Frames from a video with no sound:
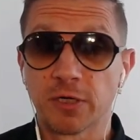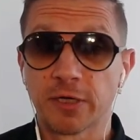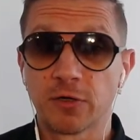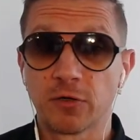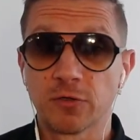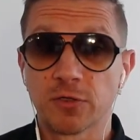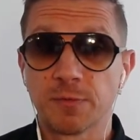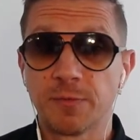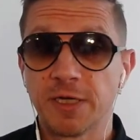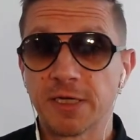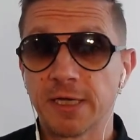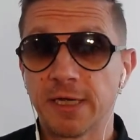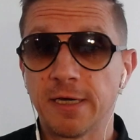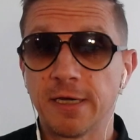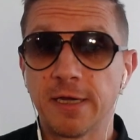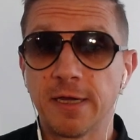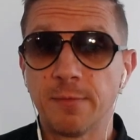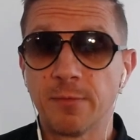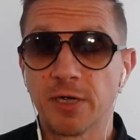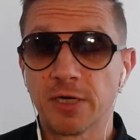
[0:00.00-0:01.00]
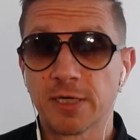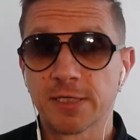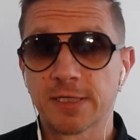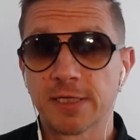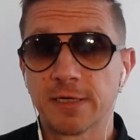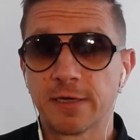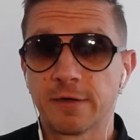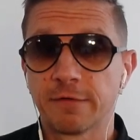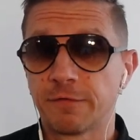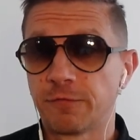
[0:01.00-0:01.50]
Get onto my daily email. I
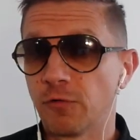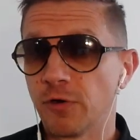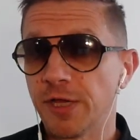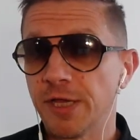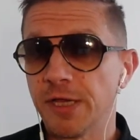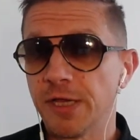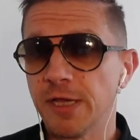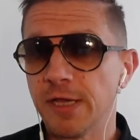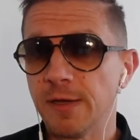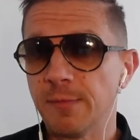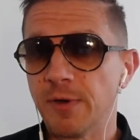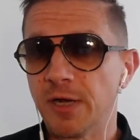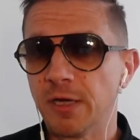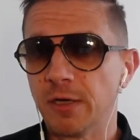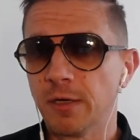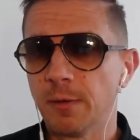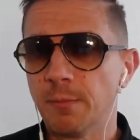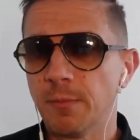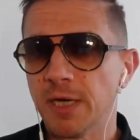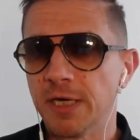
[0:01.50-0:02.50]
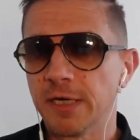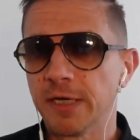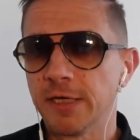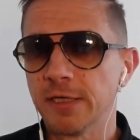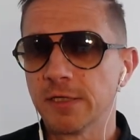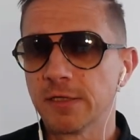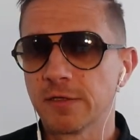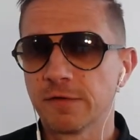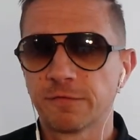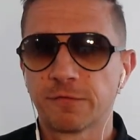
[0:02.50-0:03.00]
send out a free email Monday
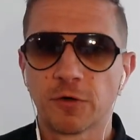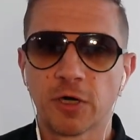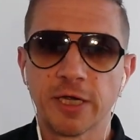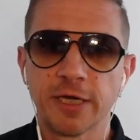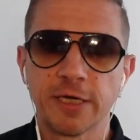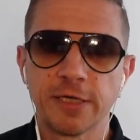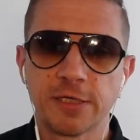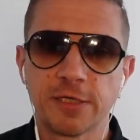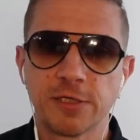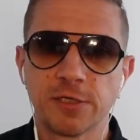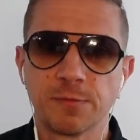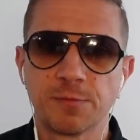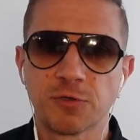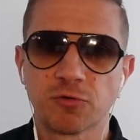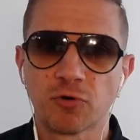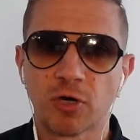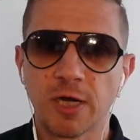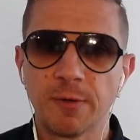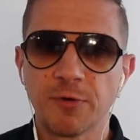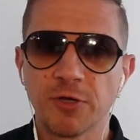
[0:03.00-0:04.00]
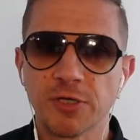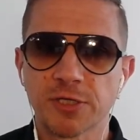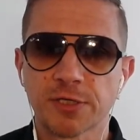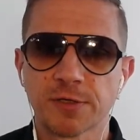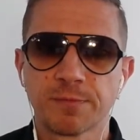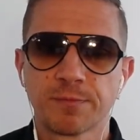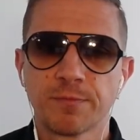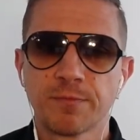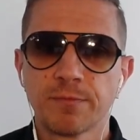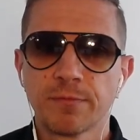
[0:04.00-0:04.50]
to Friday to
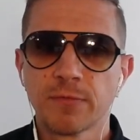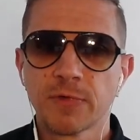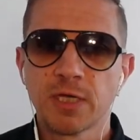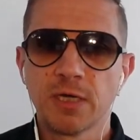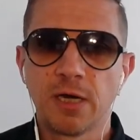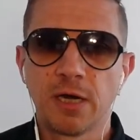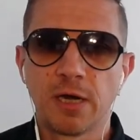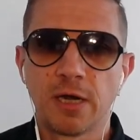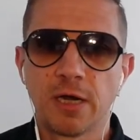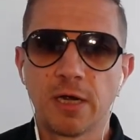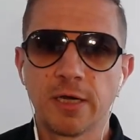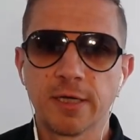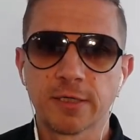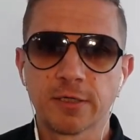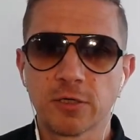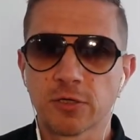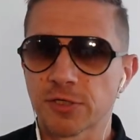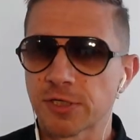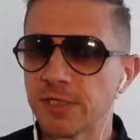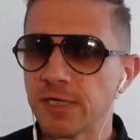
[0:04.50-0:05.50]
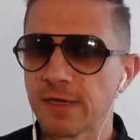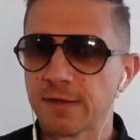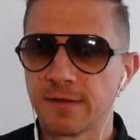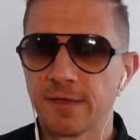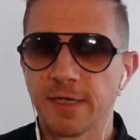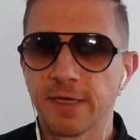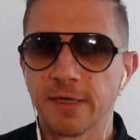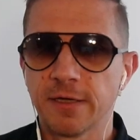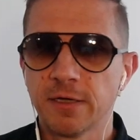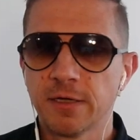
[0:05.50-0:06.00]
subscribers. Uh, it costs
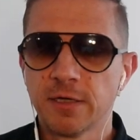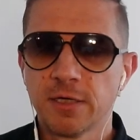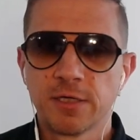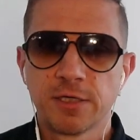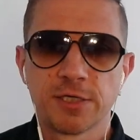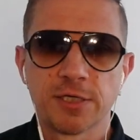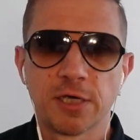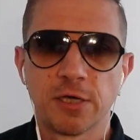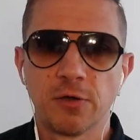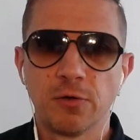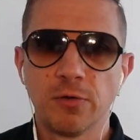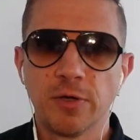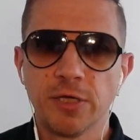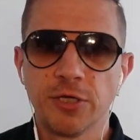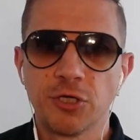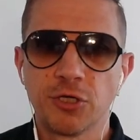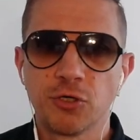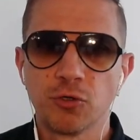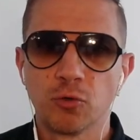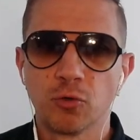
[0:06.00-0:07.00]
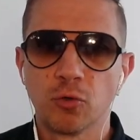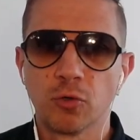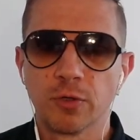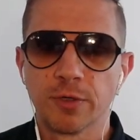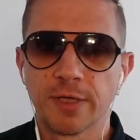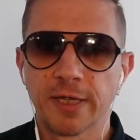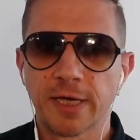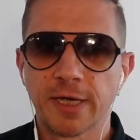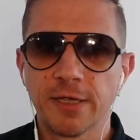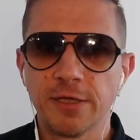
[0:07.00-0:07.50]
nothing, so ensure
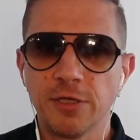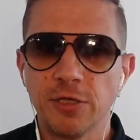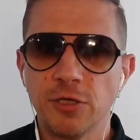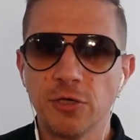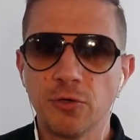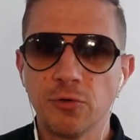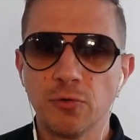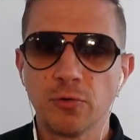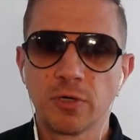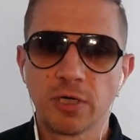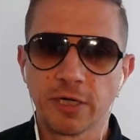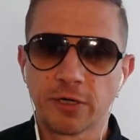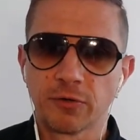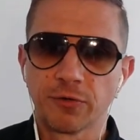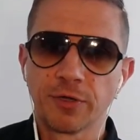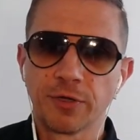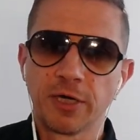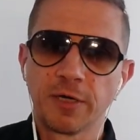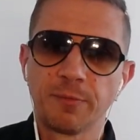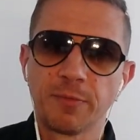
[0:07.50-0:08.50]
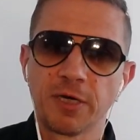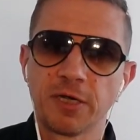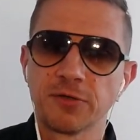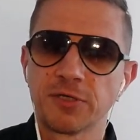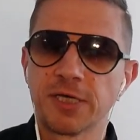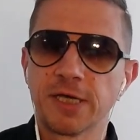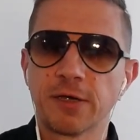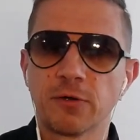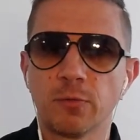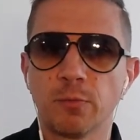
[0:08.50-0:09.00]
that you click on the link below to
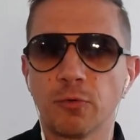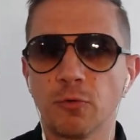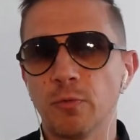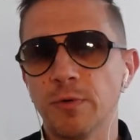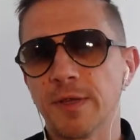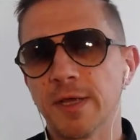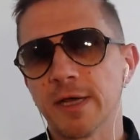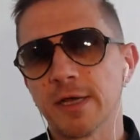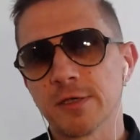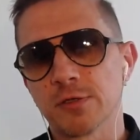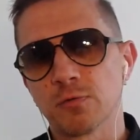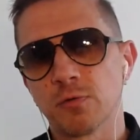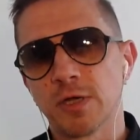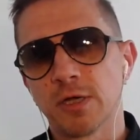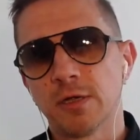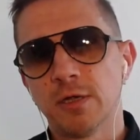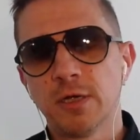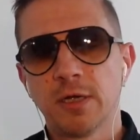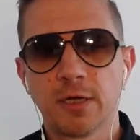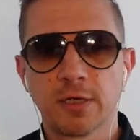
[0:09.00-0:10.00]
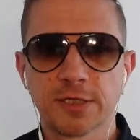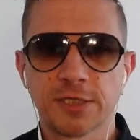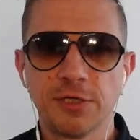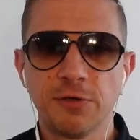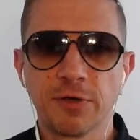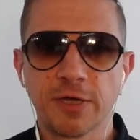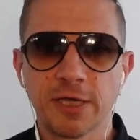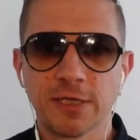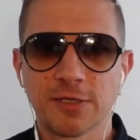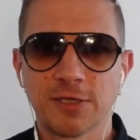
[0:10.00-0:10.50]
get on board with that as well. I'll see you
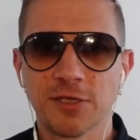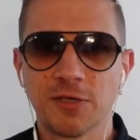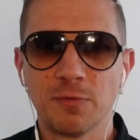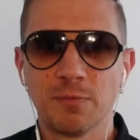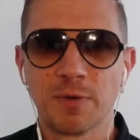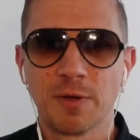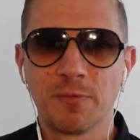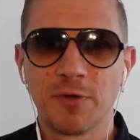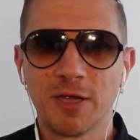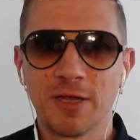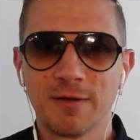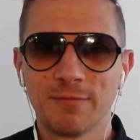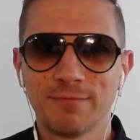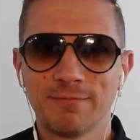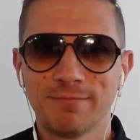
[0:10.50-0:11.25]
again soon. Bye bye.